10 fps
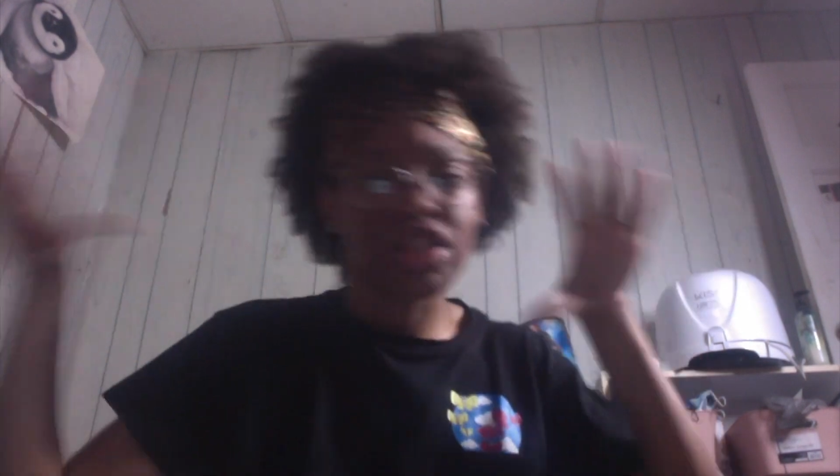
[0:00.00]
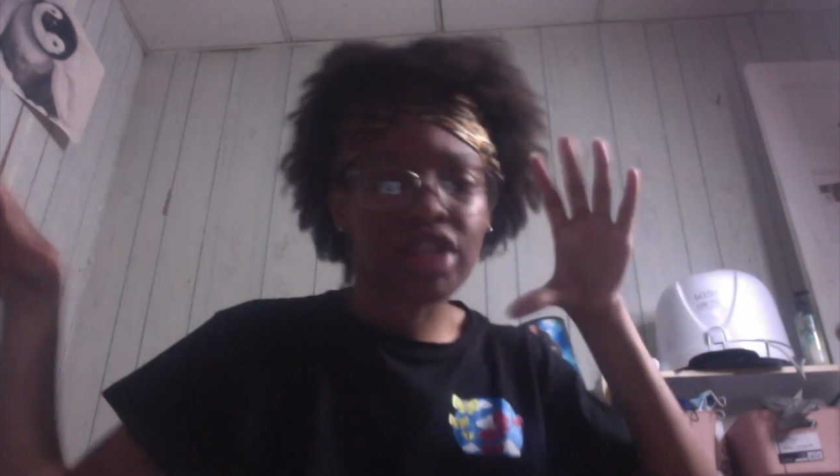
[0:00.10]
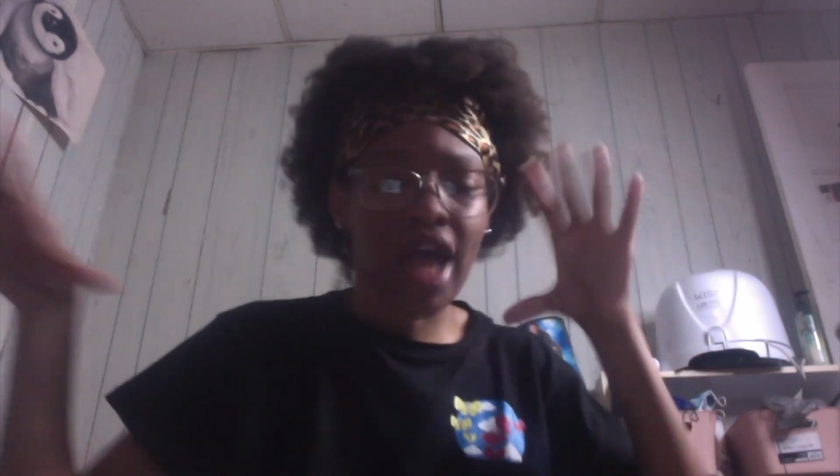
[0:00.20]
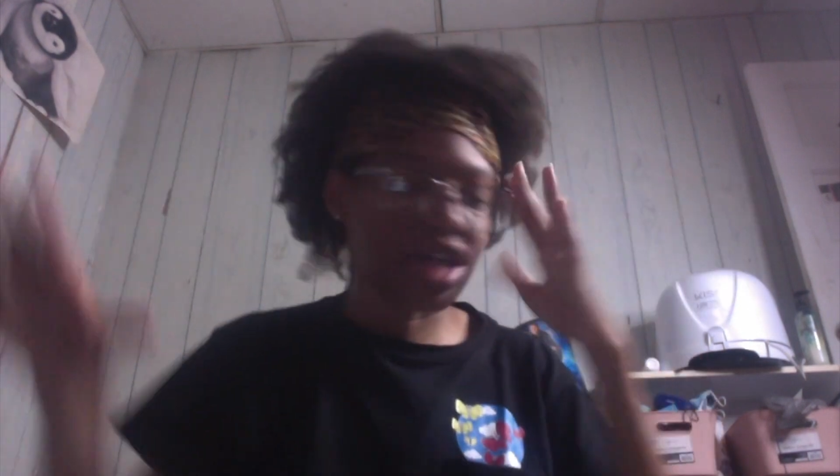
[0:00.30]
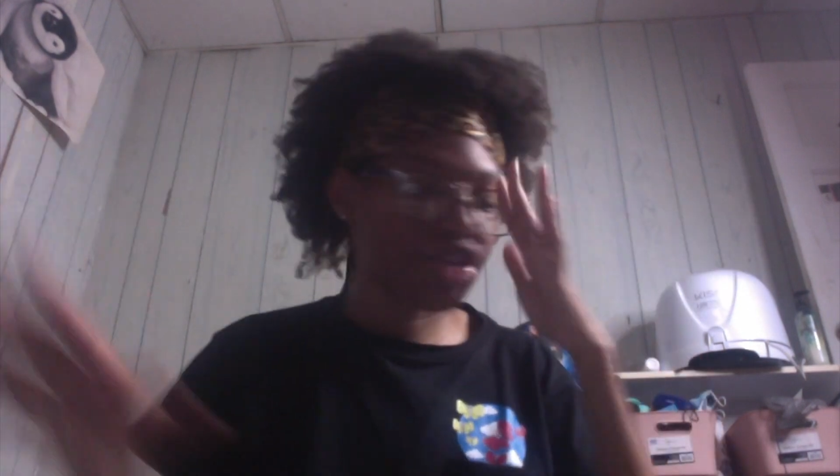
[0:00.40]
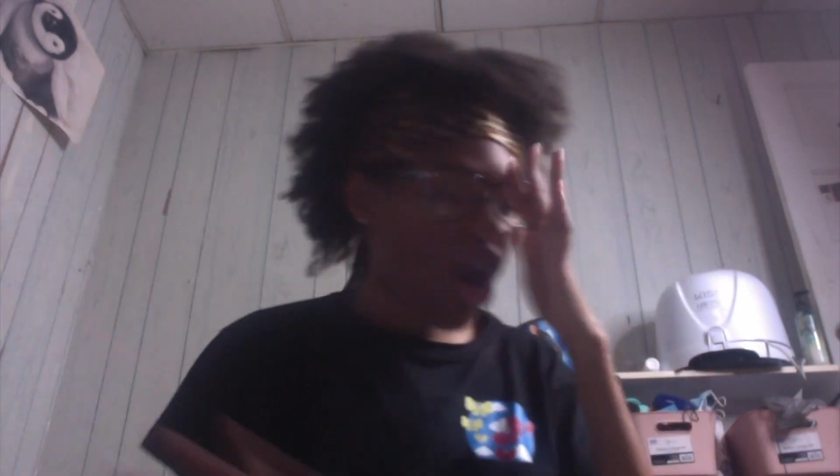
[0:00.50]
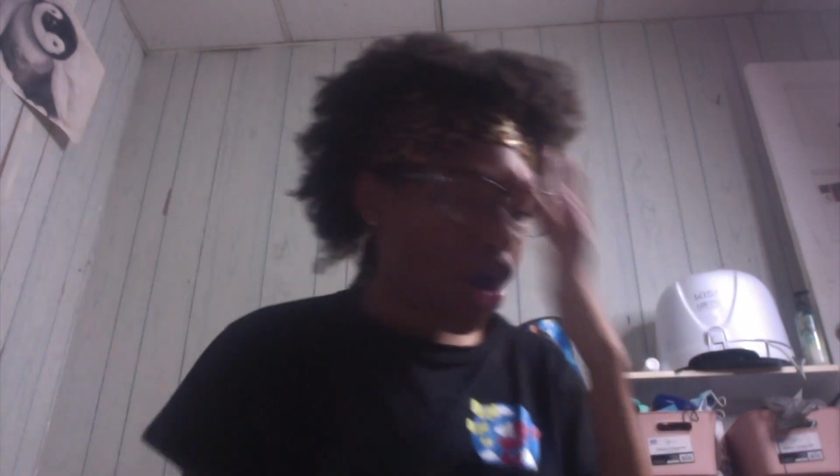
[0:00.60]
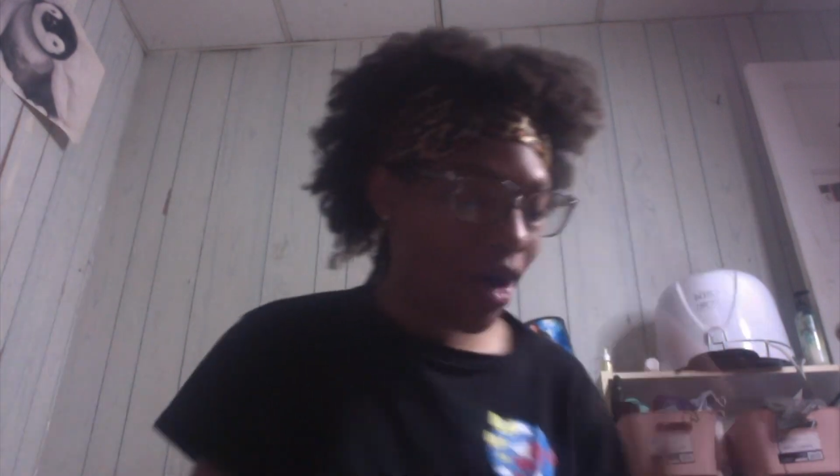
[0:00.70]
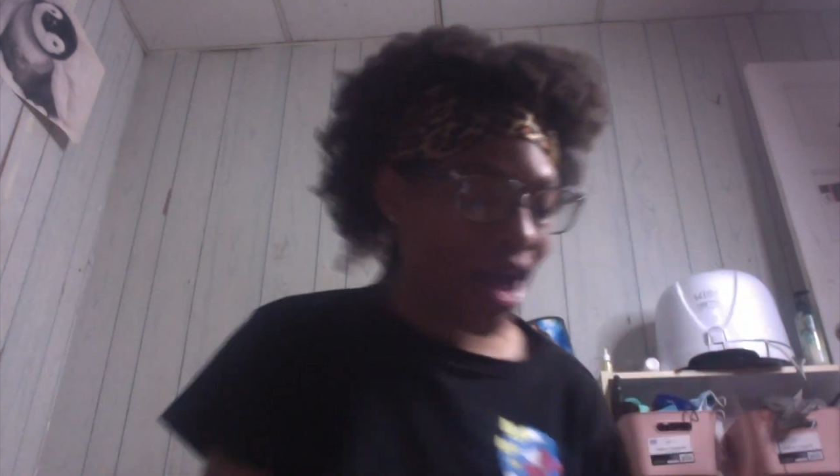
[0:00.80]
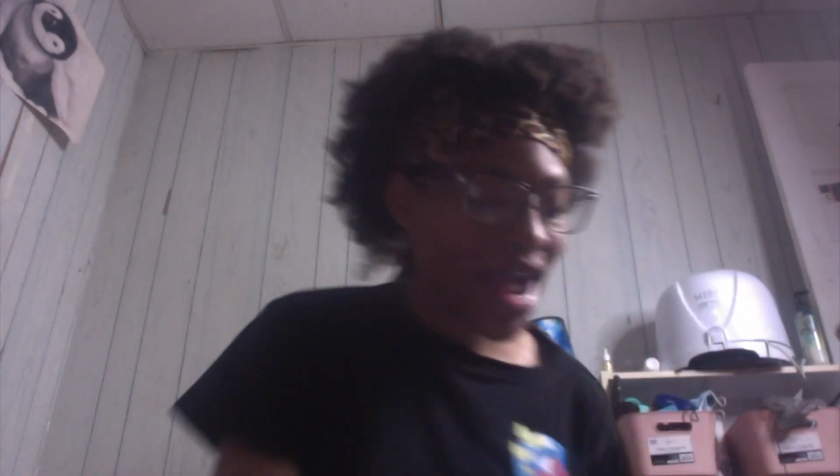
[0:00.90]
thoughts on
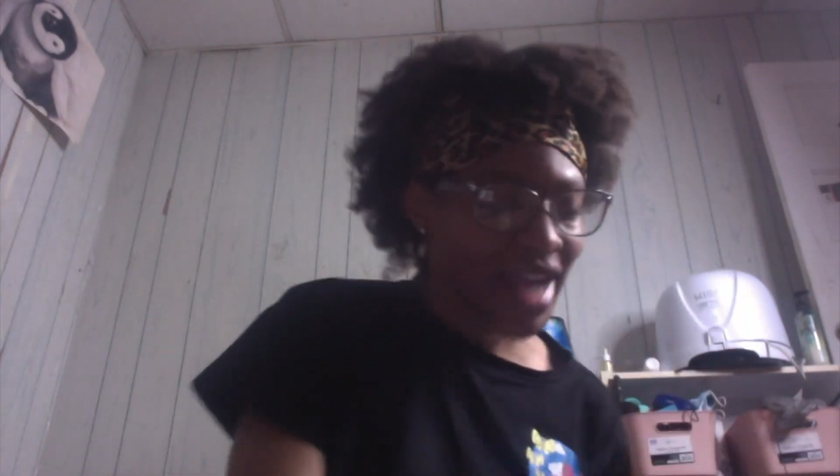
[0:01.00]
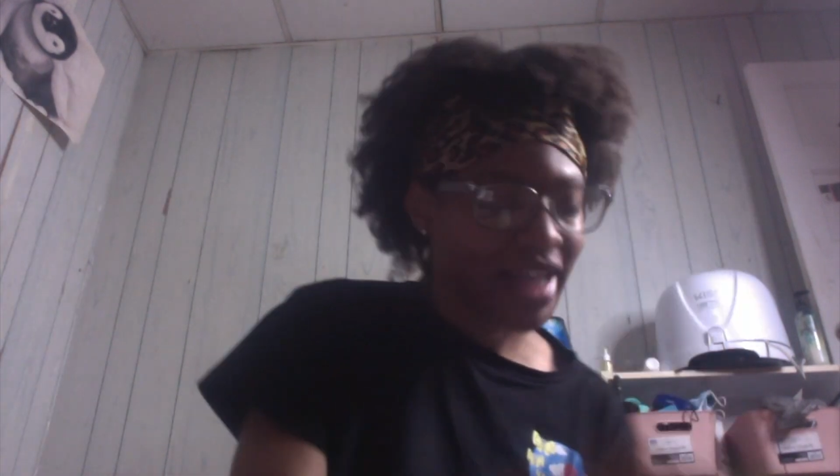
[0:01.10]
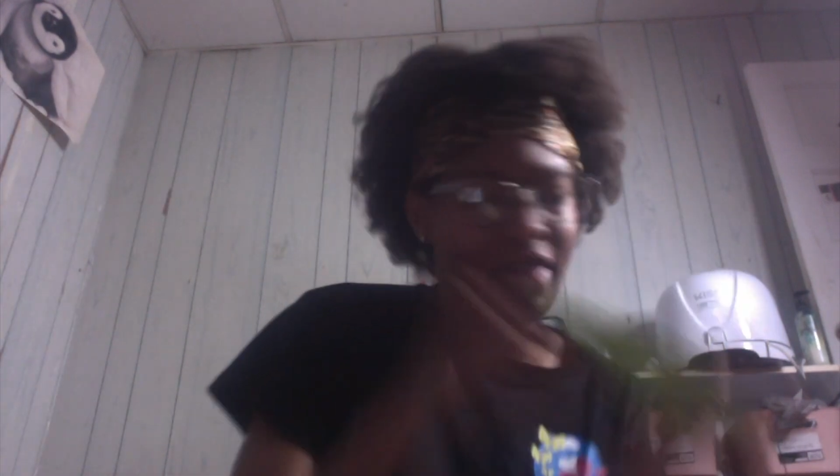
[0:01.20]
the